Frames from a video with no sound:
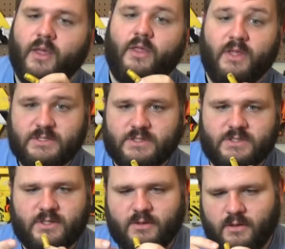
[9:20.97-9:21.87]
This
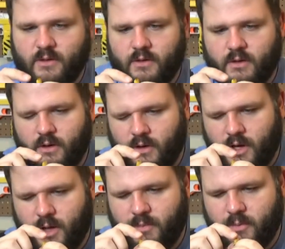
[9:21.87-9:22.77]
is our
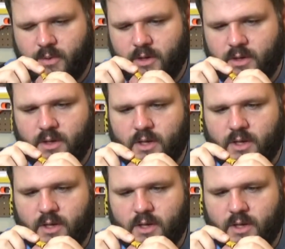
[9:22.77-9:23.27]
hop-up bucking.